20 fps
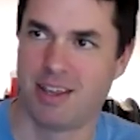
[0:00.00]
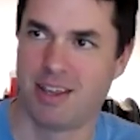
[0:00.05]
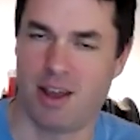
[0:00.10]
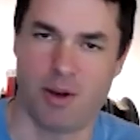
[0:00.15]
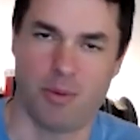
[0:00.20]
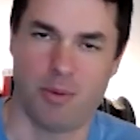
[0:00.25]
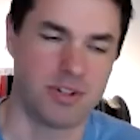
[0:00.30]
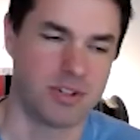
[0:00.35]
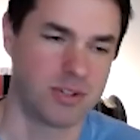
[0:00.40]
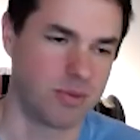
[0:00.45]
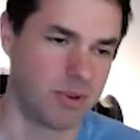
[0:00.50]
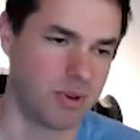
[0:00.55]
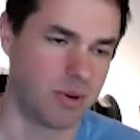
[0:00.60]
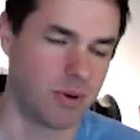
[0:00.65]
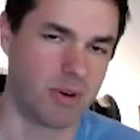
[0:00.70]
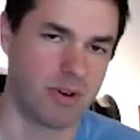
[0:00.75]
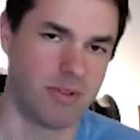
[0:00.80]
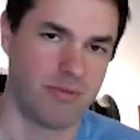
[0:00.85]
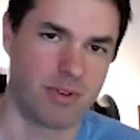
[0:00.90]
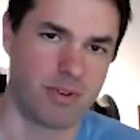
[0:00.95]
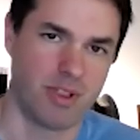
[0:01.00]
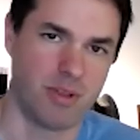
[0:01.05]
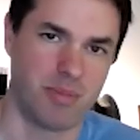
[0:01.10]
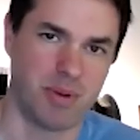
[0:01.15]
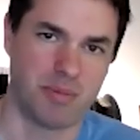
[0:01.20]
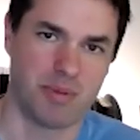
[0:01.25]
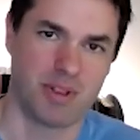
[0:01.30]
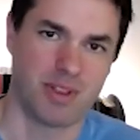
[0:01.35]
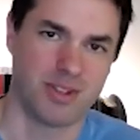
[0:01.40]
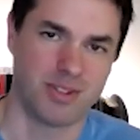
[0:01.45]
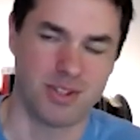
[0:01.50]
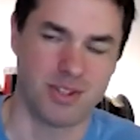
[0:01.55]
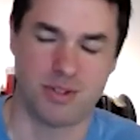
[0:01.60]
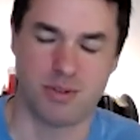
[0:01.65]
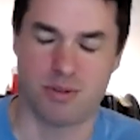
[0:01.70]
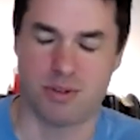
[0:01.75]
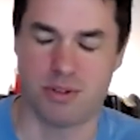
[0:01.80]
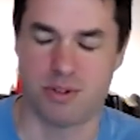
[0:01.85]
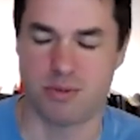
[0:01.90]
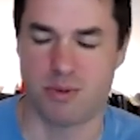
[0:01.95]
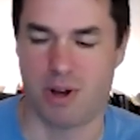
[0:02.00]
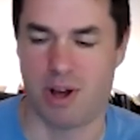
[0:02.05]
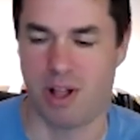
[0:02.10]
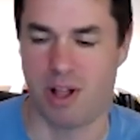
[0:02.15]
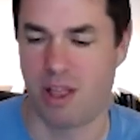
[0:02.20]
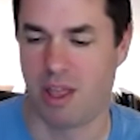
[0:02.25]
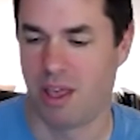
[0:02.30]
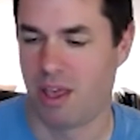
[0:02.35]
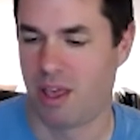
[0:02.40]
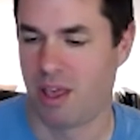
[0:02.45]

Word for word: uh, we just record it for other people to listen to as well.